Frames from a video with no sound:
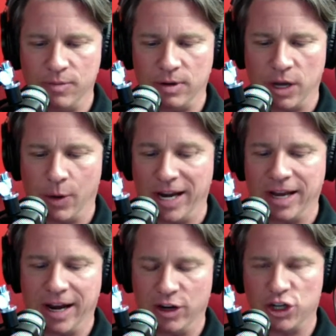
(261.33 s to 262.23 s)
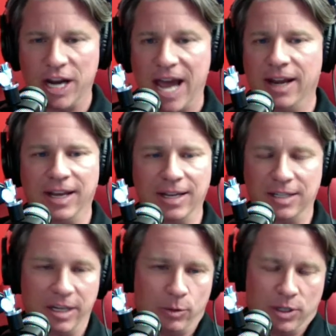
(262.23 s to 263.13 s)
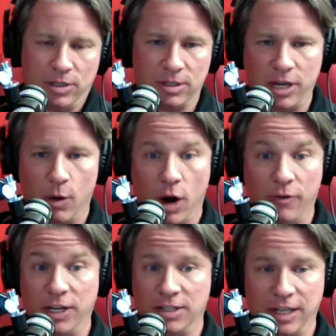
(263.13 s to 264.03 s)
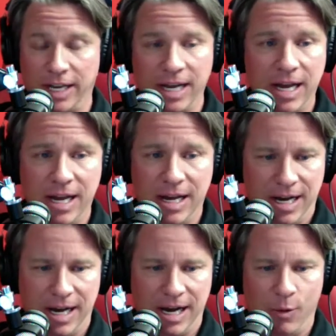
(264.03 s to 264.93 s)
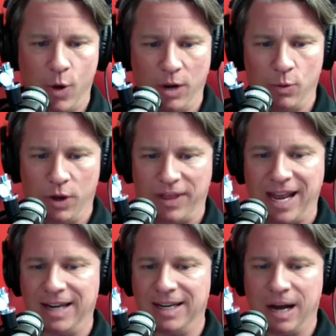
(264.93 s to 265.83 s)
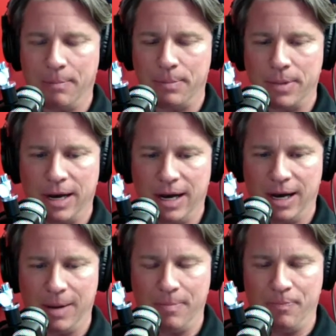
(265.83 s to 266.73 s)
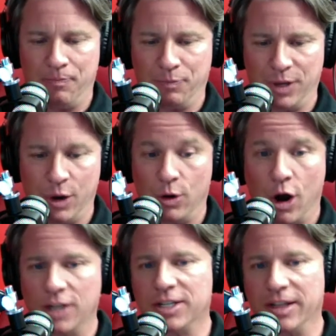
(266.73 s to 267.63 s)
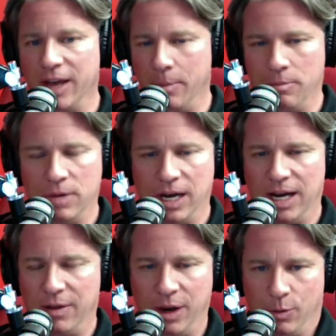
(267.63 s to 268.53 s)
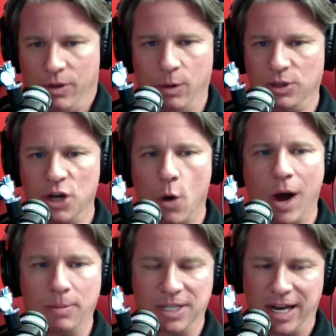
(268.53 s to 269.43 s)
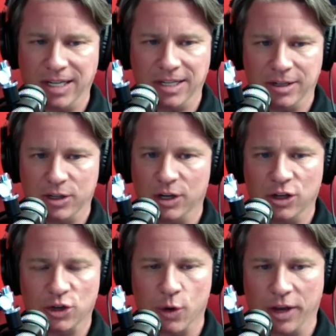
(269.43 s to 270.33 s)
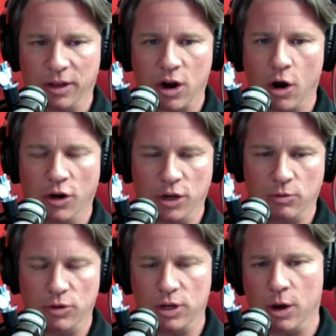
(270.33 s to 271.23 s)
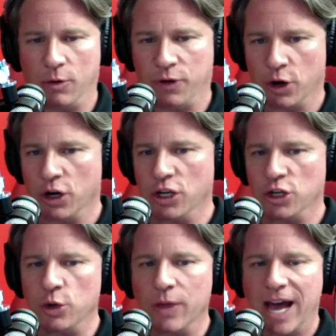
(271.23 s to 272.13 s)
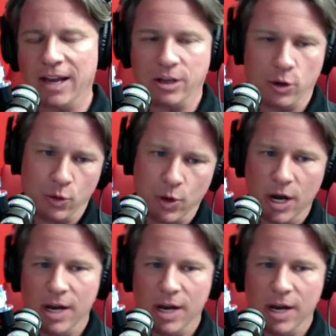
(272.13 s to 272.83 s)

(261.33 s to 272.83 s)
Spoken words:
any kind of shenanigans. It was, obviously, what they ended up, costing them. There was no upside to destroying the car. If you're going to do that, you